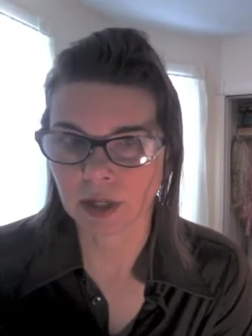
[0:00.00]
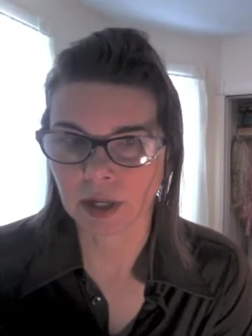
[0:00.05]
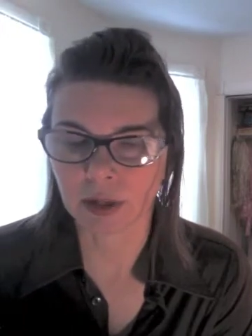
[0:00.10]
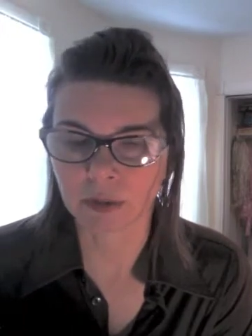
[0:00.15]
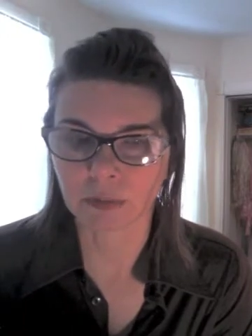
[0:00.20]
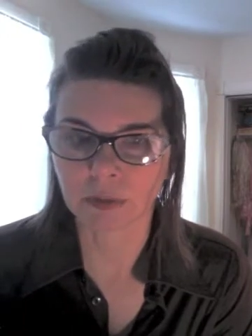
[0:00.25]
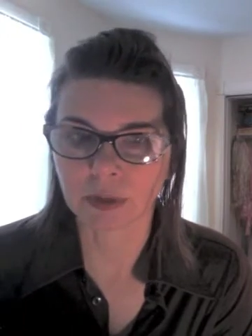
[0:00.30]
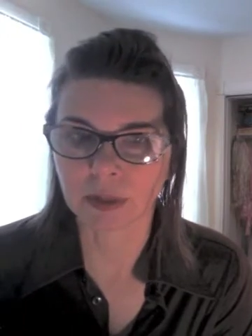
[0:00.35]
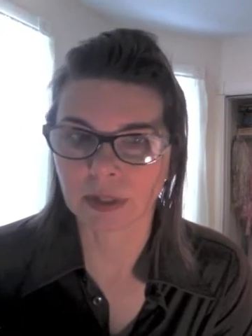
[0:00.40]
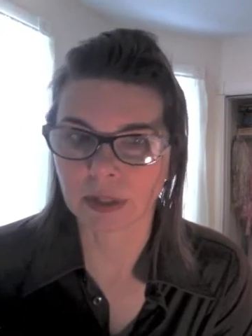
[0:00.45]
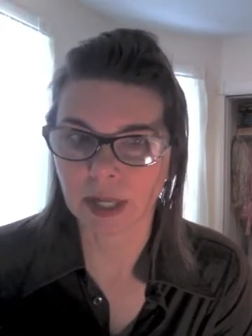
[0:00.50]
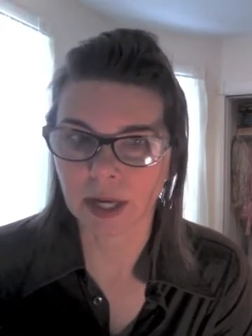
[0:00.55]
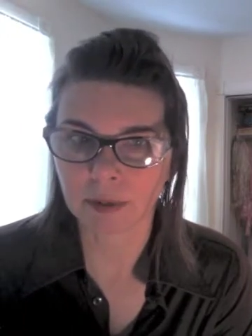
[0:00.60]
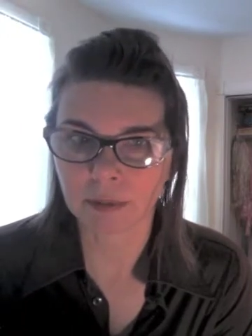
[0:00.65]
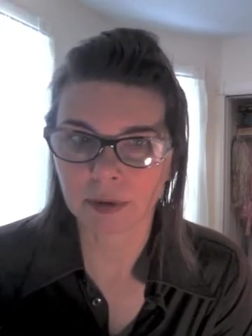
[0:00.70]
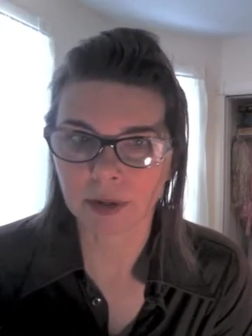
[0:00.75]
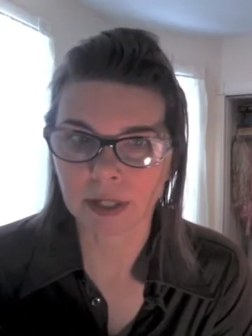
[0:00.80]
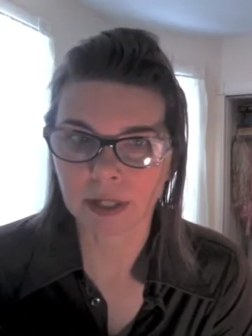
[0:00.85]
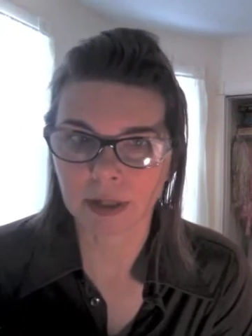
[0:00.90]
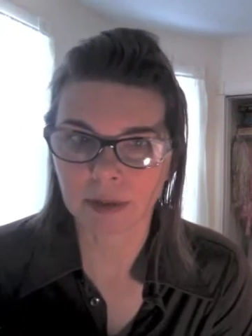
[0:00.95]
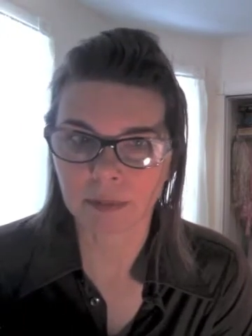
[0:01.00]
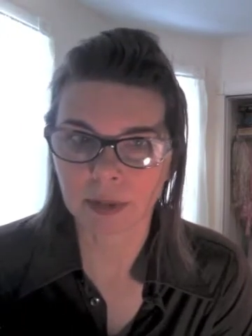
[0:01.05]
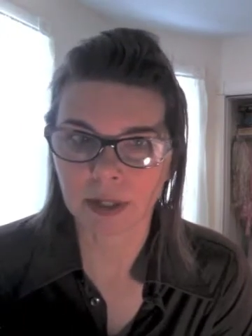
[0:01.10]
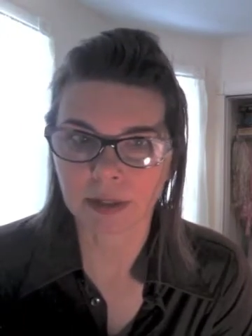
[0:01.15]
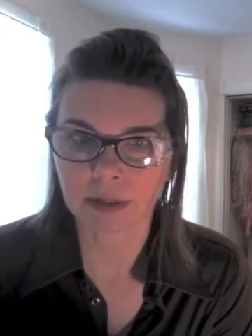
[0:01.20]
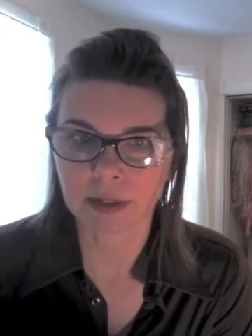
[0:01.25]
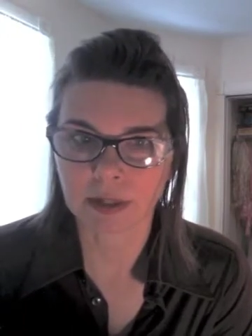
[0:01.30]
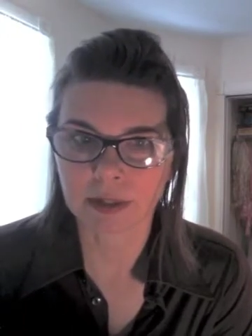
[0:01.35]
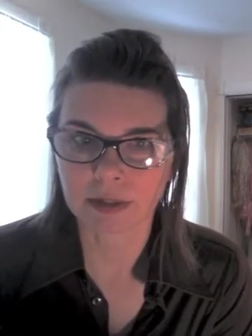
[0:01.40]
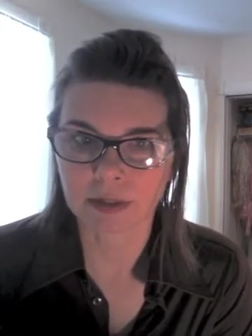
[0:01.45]
I will elaborate
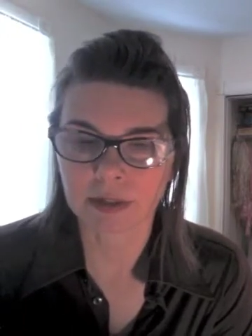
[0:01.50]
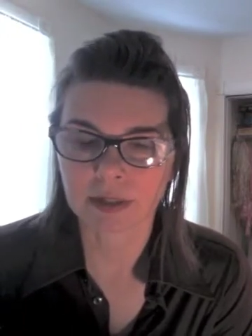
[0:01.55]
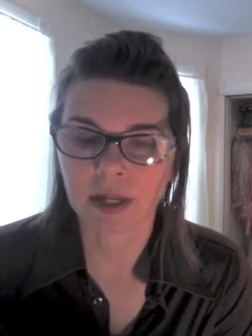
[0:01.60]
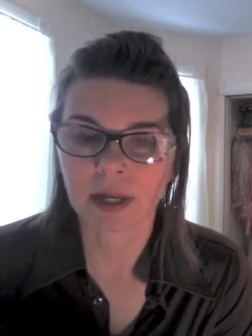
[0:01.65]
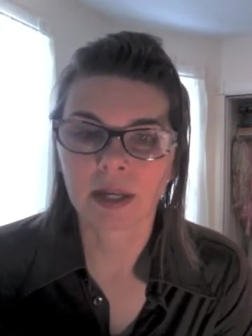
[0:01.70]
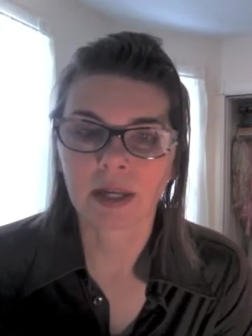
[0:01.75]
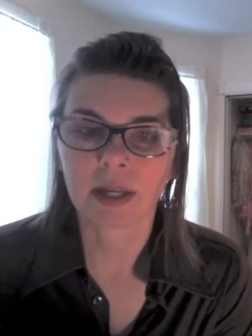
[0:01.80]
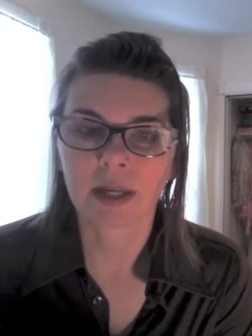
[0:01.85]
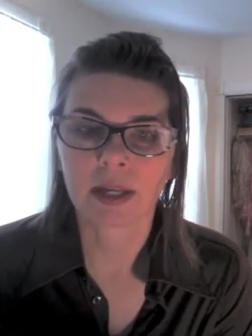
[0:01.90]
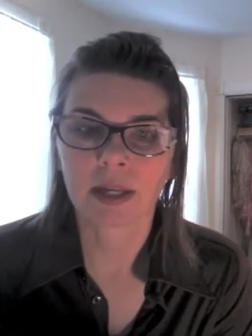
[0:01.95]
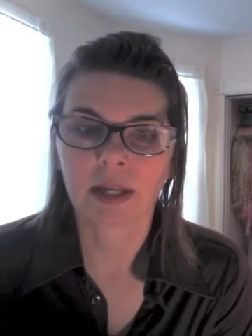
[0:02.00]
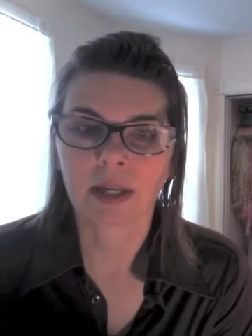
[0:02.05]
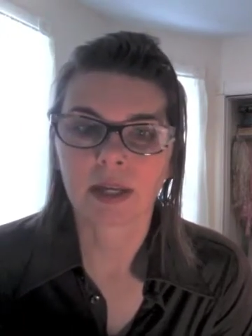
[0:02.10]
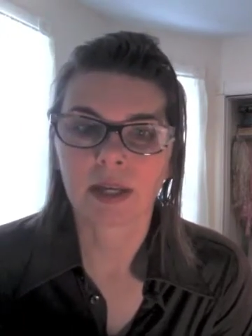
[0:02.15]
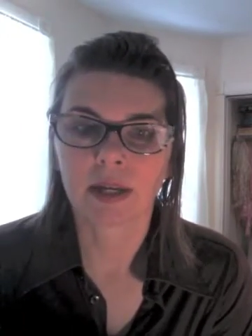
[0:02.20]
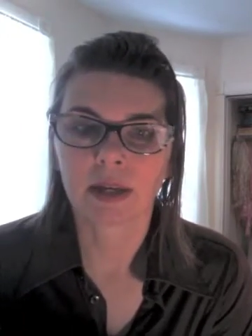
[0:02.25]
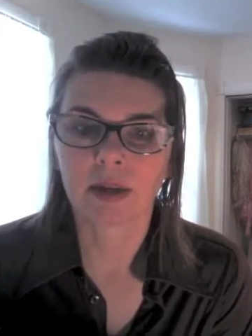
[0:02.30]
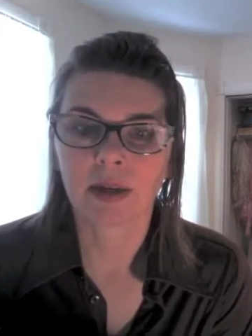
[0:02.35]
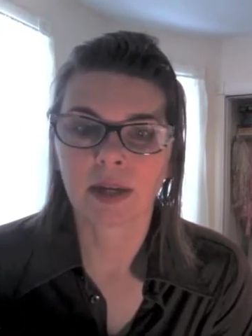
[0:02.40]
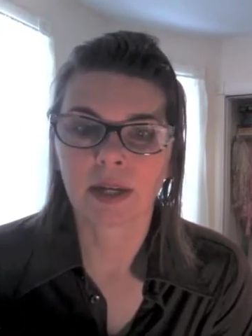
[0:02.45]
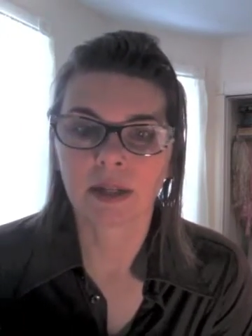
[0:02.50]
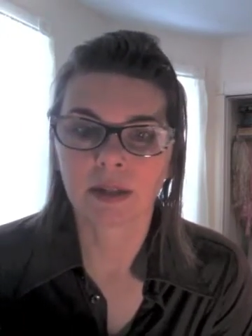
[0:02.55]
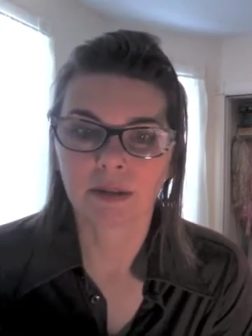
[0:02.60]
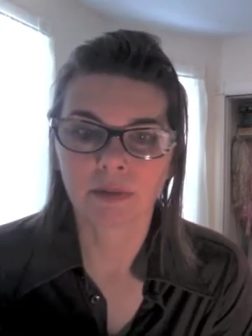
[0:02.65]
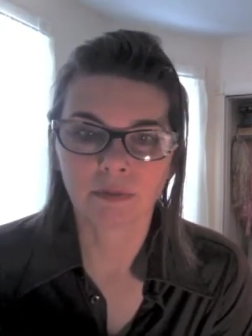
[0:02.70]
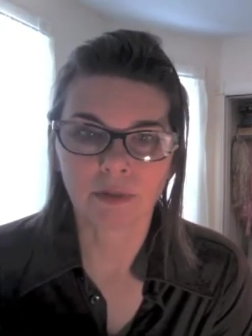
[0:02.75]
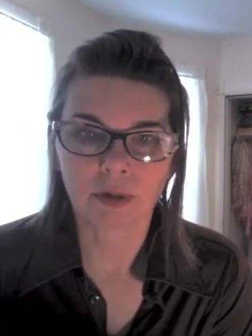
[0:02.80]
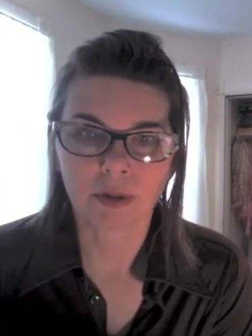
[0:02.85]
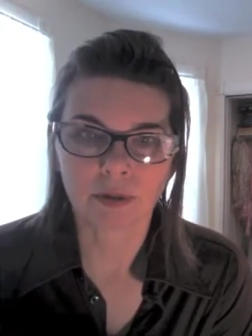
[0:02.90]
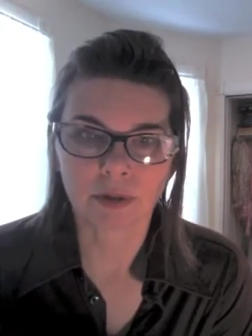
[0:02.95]
about this in
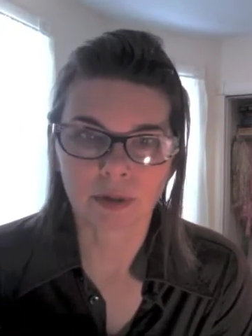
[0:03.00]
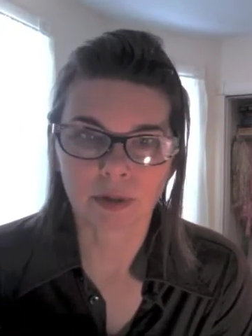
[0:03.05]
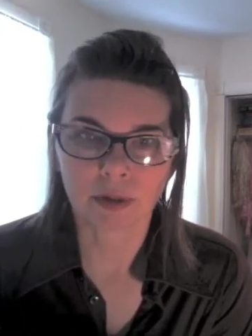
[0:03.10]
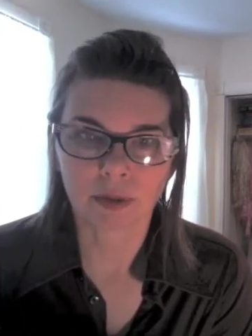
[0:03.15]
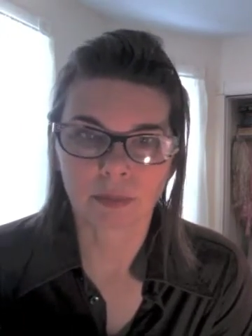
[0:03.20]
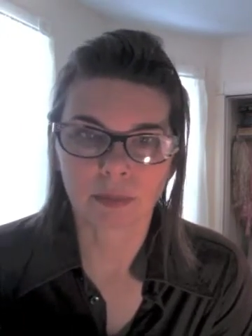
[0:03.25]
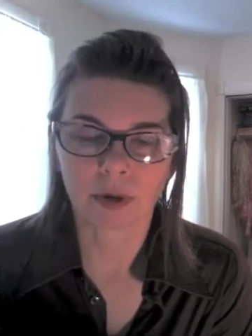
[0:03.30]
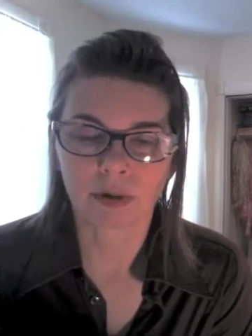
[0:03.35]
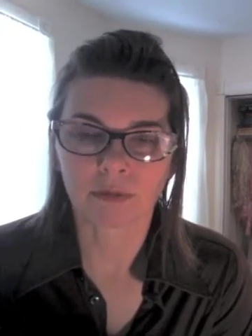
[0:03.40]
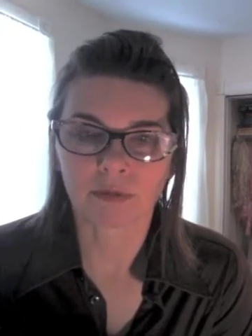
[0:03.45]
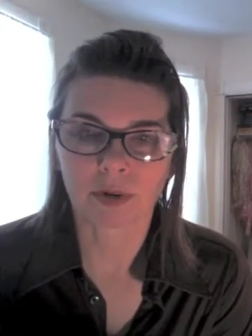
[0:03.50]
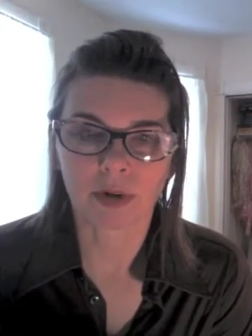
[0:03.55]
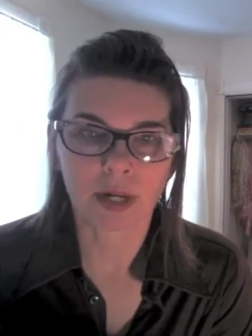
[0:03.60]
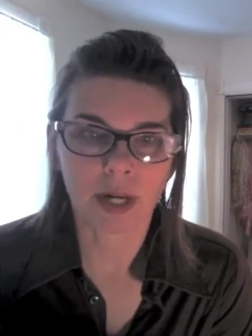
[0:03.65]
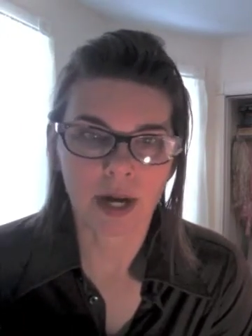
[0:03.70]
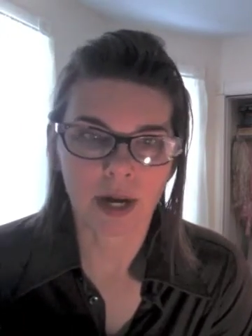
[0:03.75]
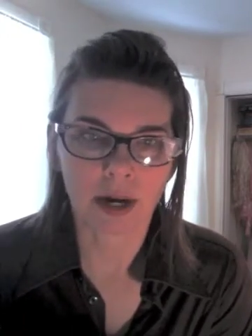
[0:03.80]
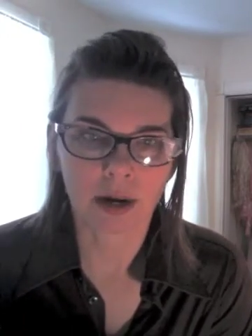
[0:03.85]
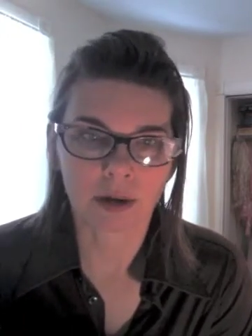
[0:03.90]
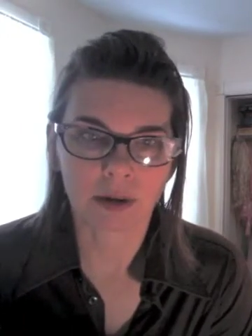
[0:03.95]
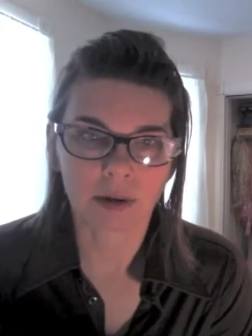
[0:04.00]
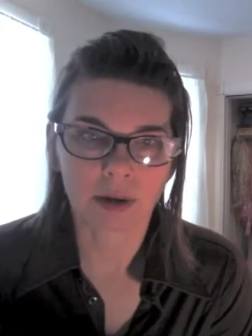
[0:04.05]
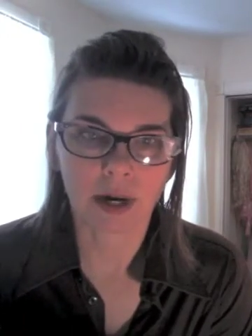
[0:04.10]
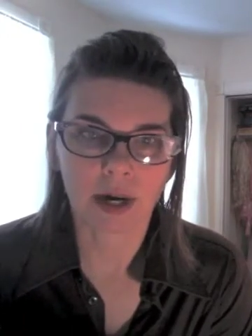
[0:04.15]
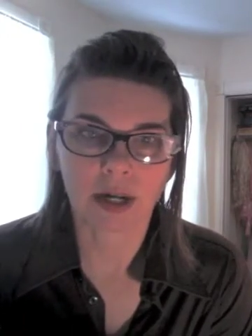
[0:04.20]
the future, but for now,